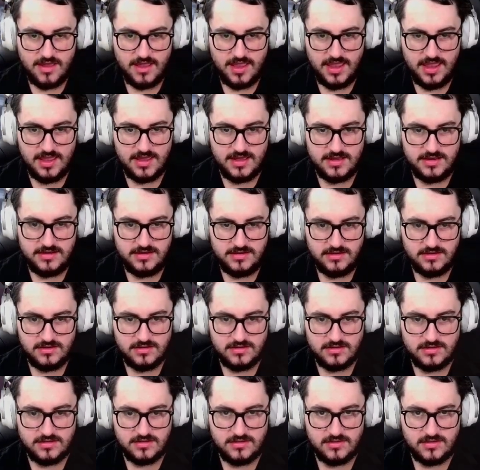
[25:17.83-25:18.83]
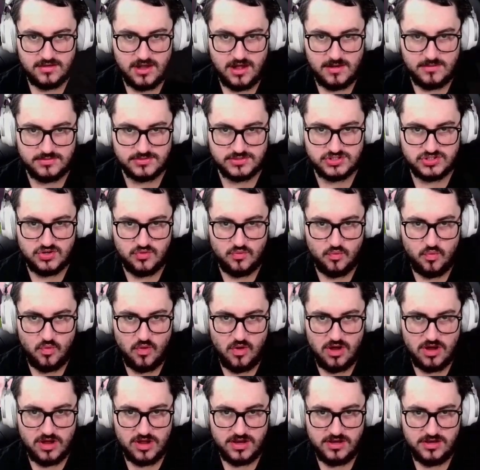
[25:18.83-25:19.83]
and cobblestone
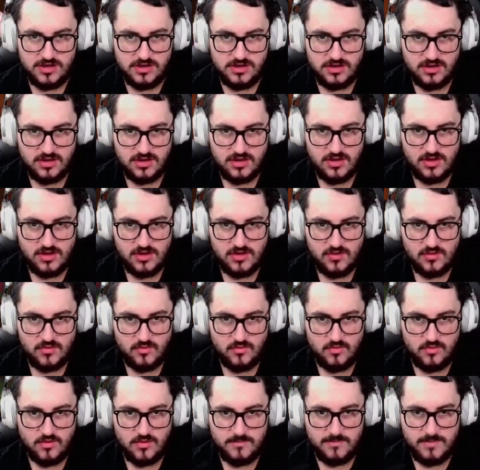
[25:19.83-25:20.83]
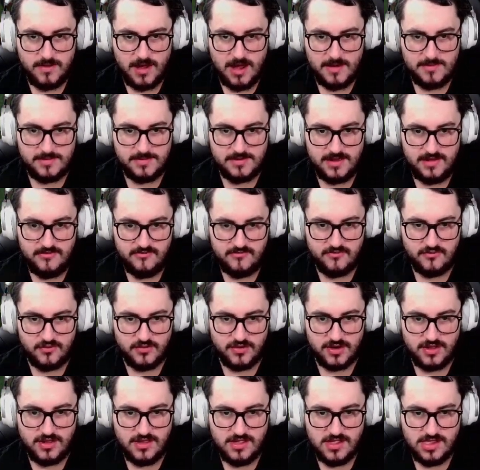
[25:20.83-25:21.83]
wand will pop it up for
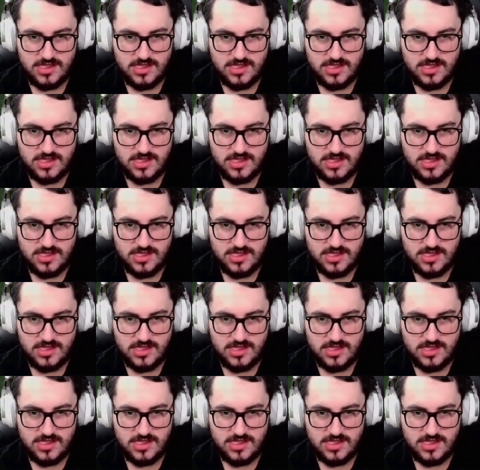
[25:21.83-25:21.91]
you.